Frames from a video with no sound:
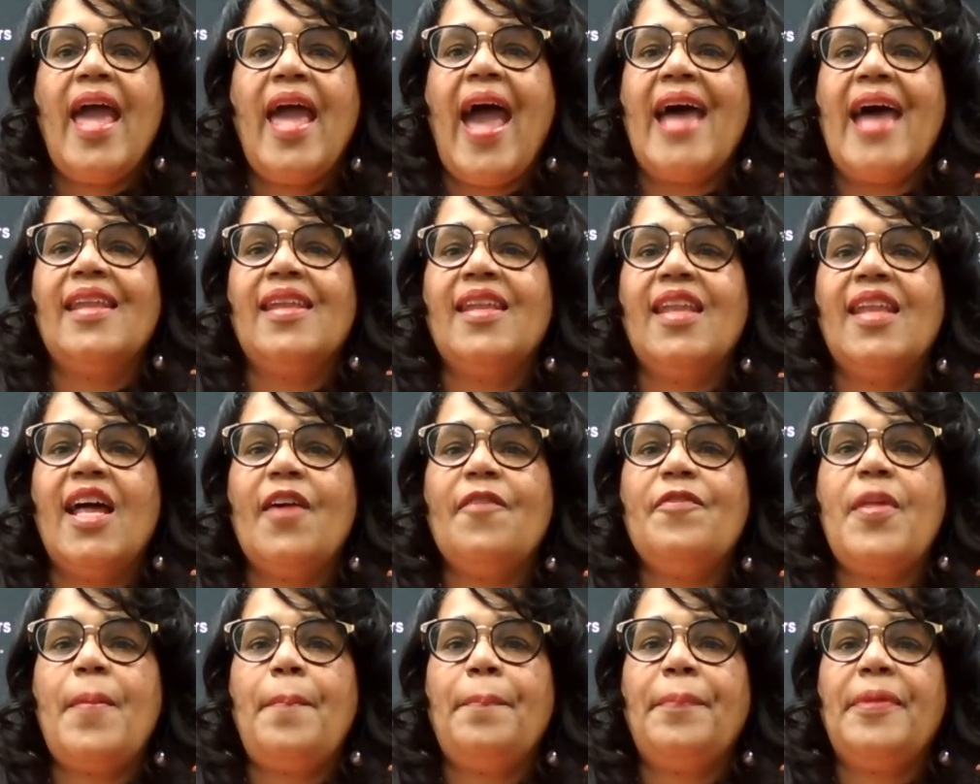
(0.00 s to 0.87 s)
and
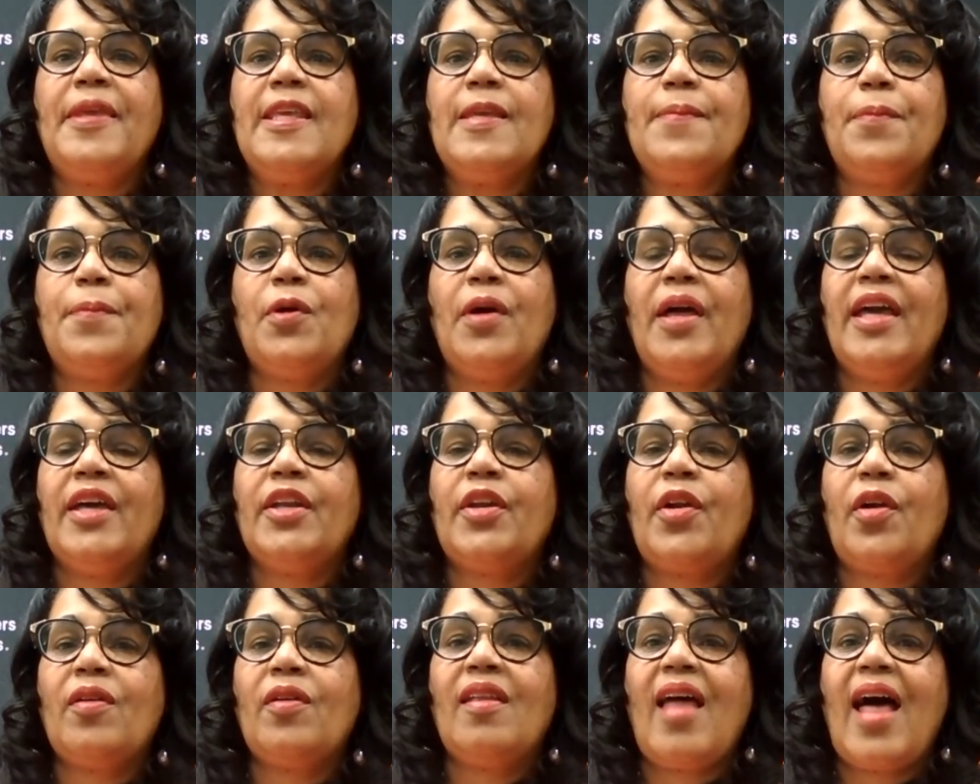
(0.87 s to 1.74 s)
love the people
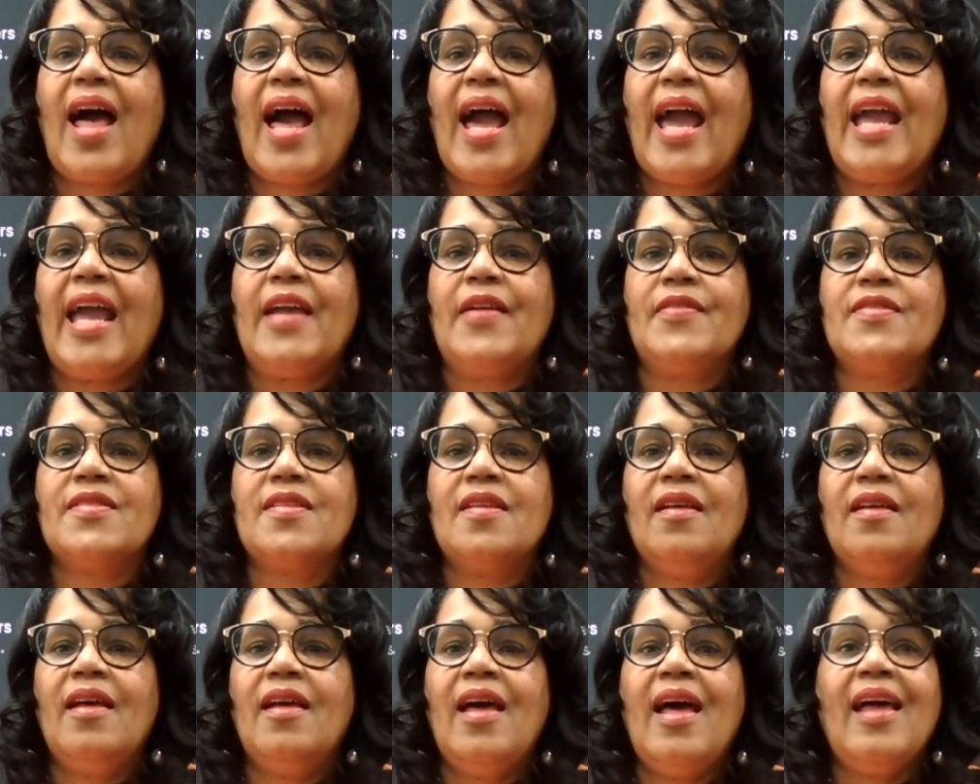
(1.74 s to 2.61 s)
in our lives
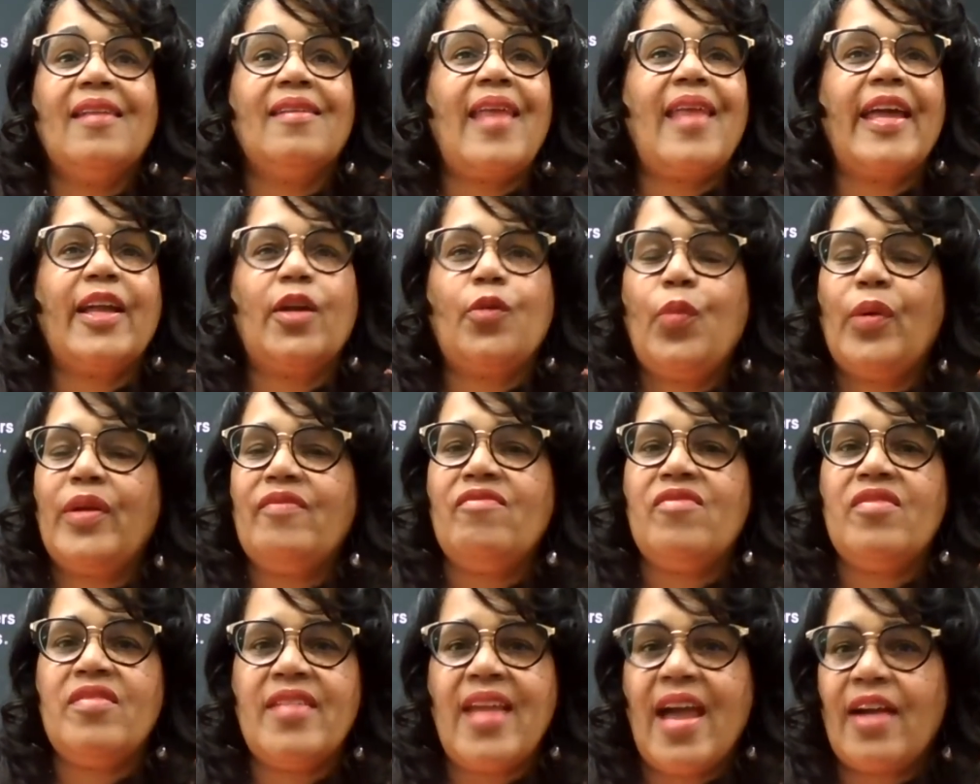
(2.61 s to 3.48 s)
like we
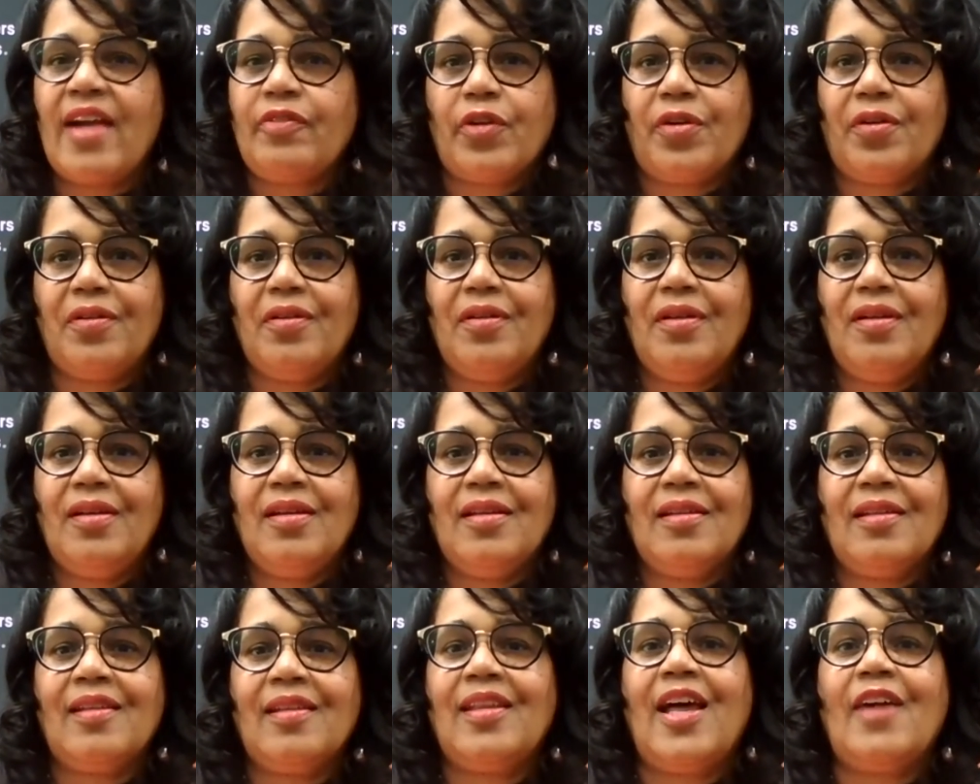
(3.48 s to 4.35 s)
never
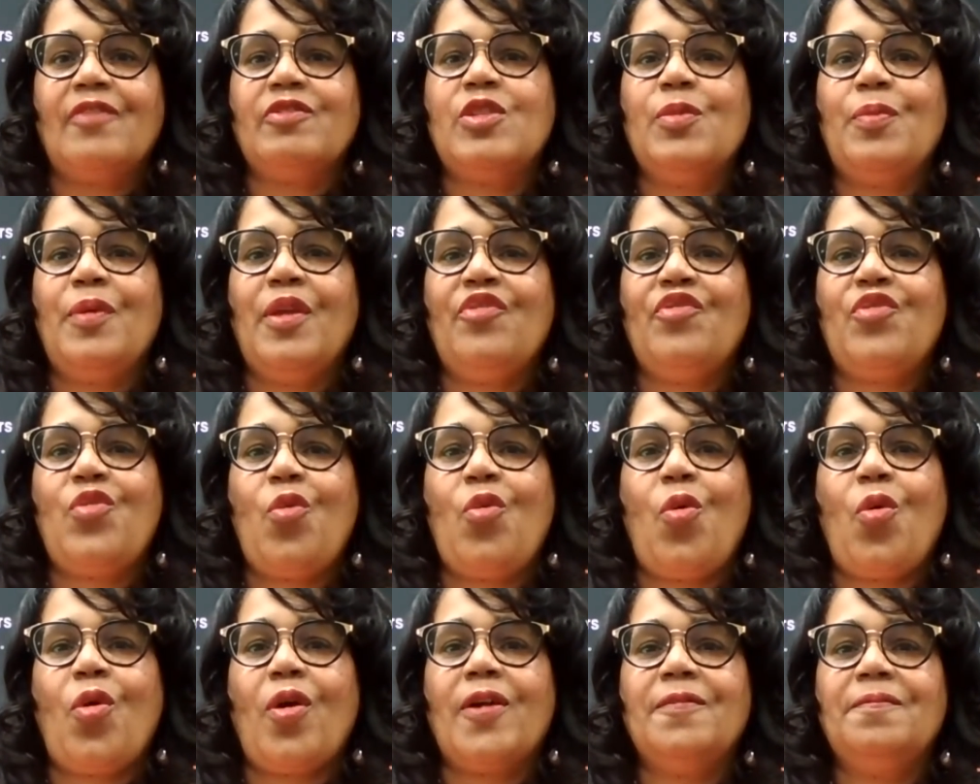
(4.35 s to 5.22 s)
loved
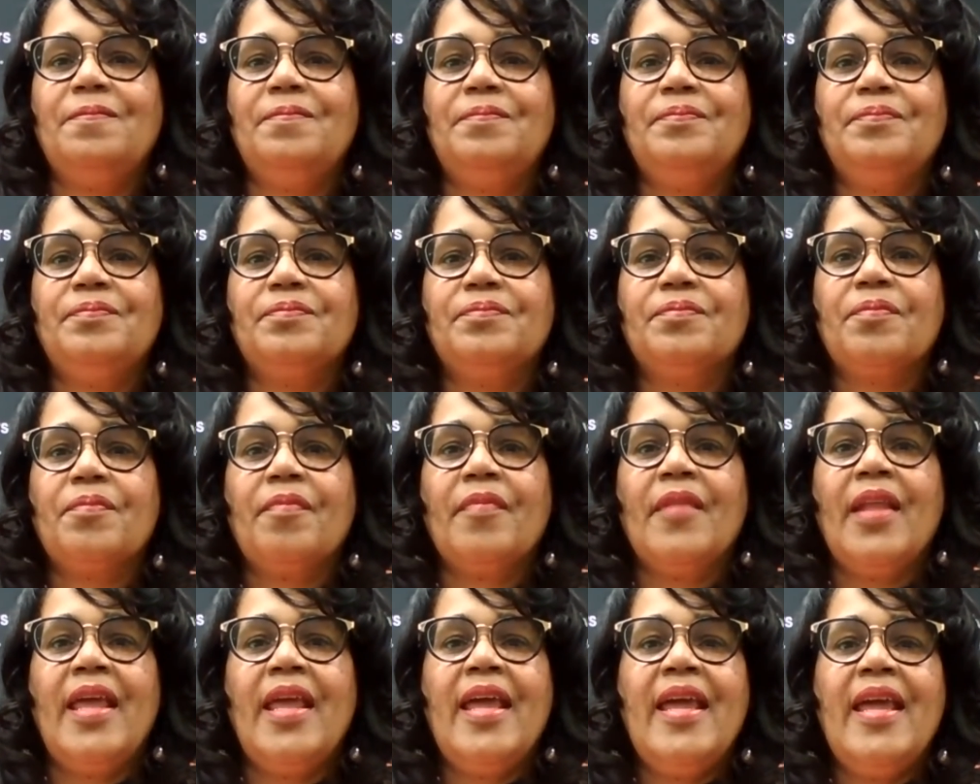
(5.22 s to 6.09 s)
before.
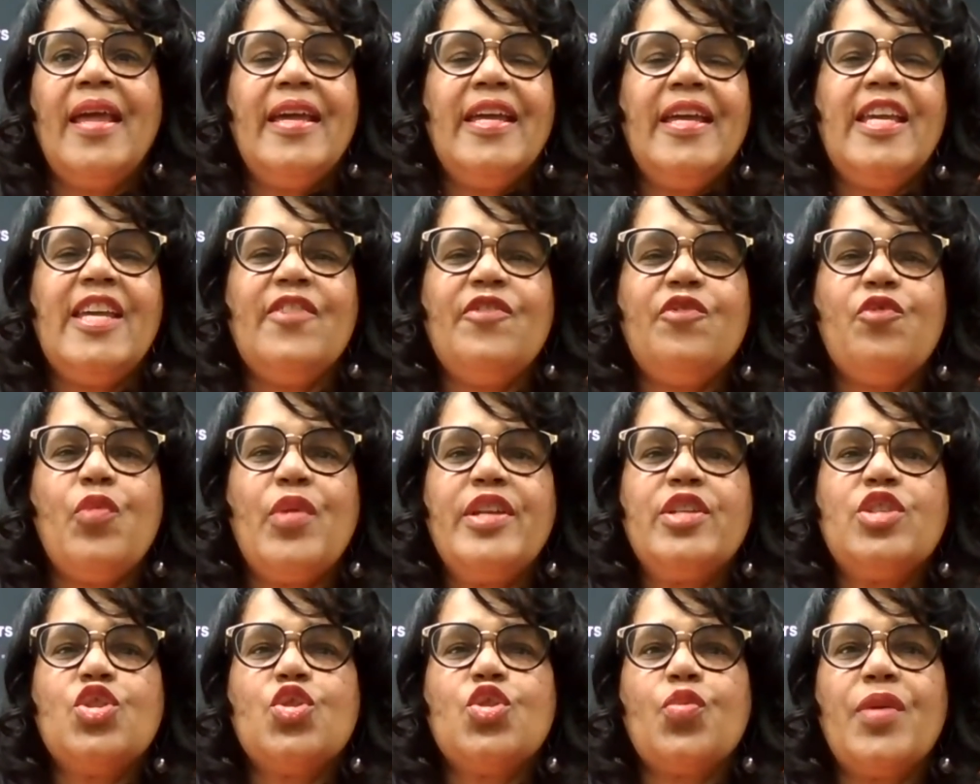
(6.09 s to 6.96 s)
If
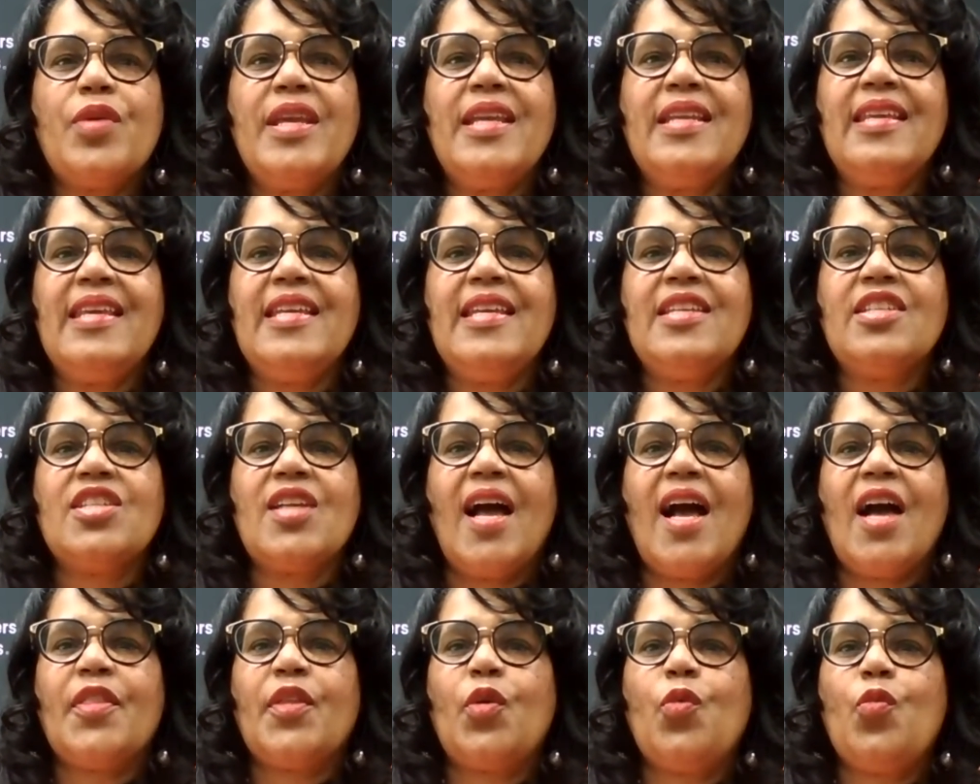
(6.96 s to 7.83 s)
we treat each
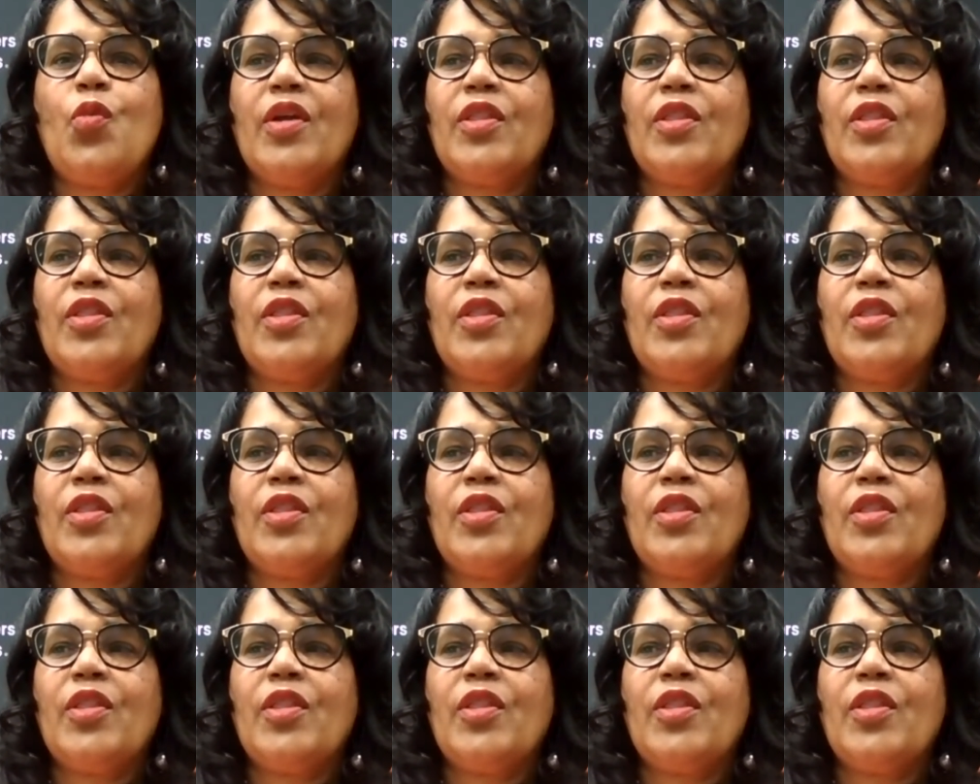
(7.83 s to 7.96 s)
other